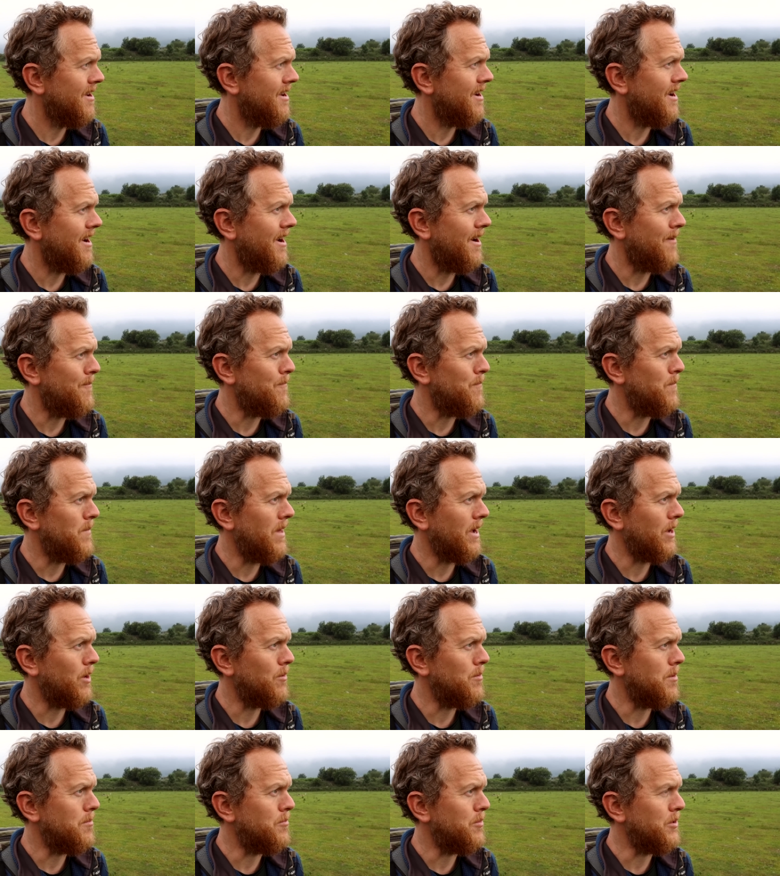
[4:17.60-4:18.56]
that
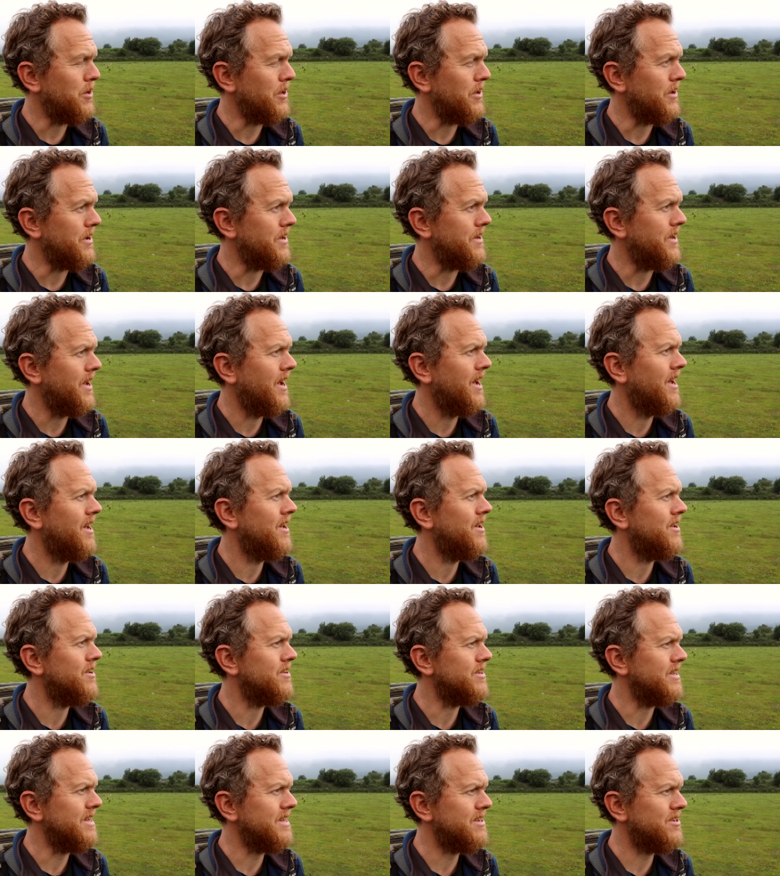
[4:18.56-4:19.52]
could be pretty good.
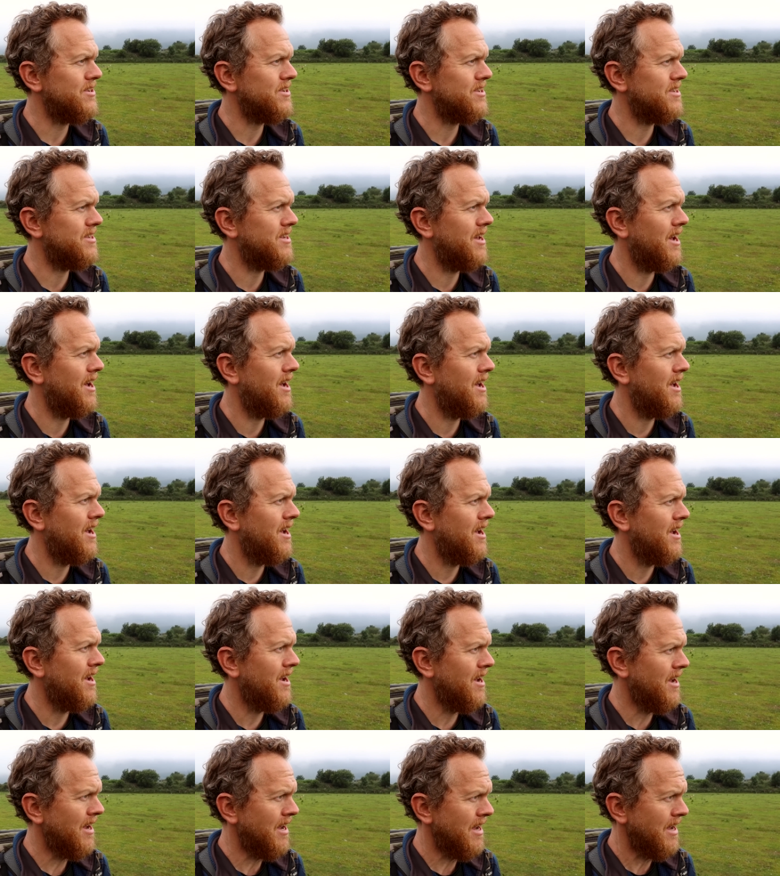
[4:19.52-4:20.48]
So let's just
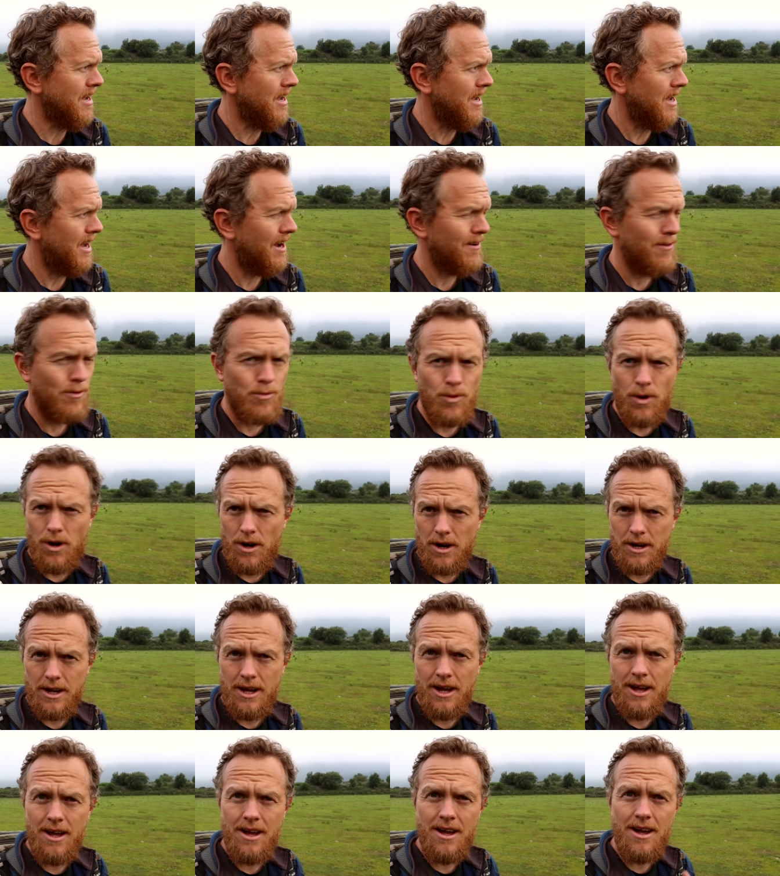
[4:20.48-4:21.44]
have a
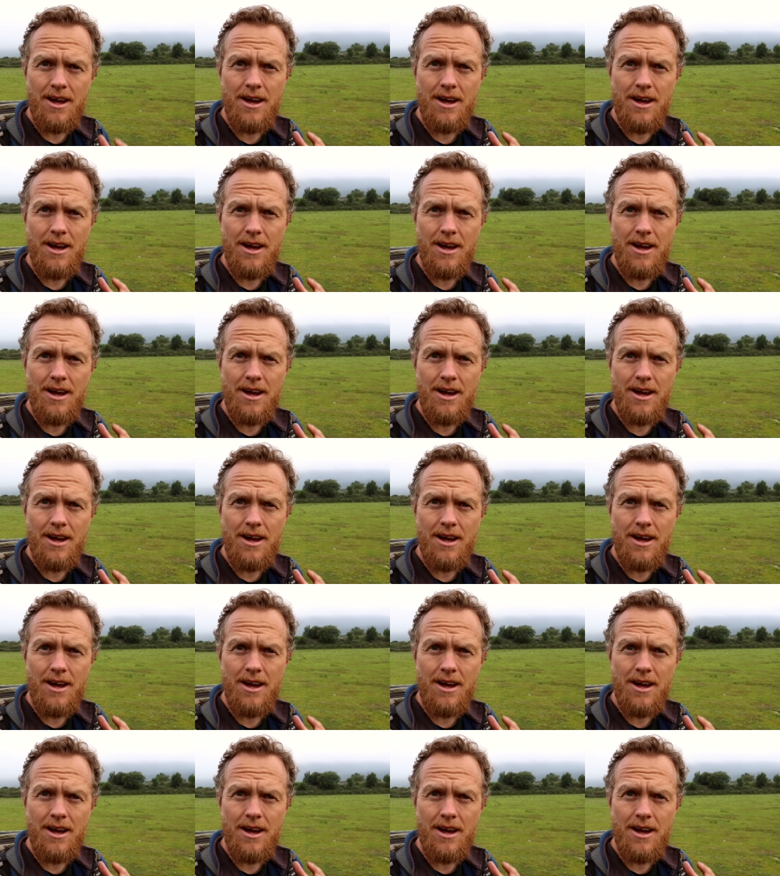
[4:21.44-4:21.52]
walk.